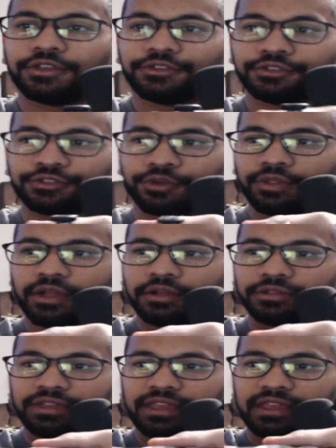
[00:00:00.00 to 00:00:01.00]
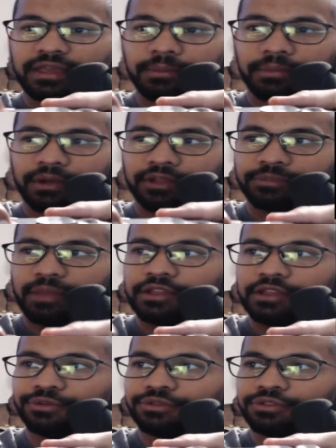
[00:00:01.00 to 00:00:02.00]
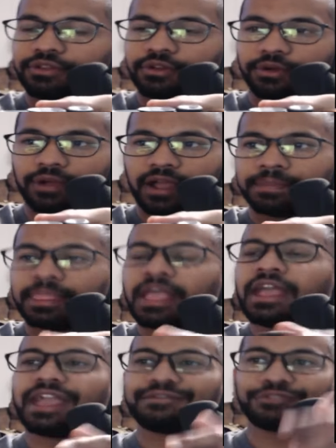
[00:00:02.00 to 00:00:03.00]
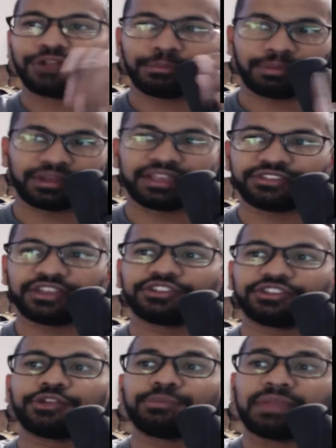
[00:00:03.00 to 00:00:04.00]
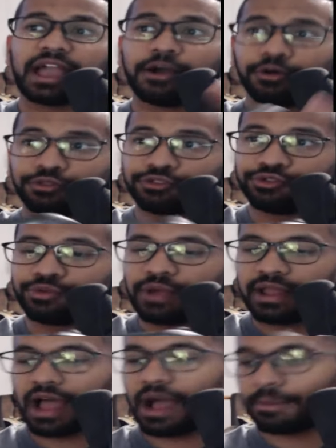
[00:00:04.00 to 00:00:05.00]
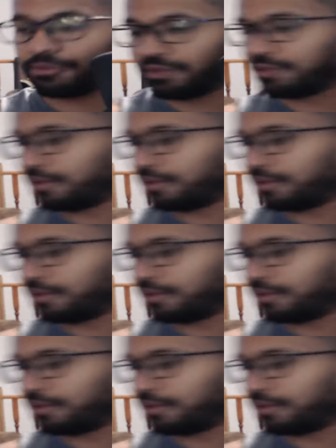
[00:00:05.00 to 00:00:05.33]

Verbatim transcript: Just hold LT, press menus, okay? If you're on PlayStation, it would be L2 and options,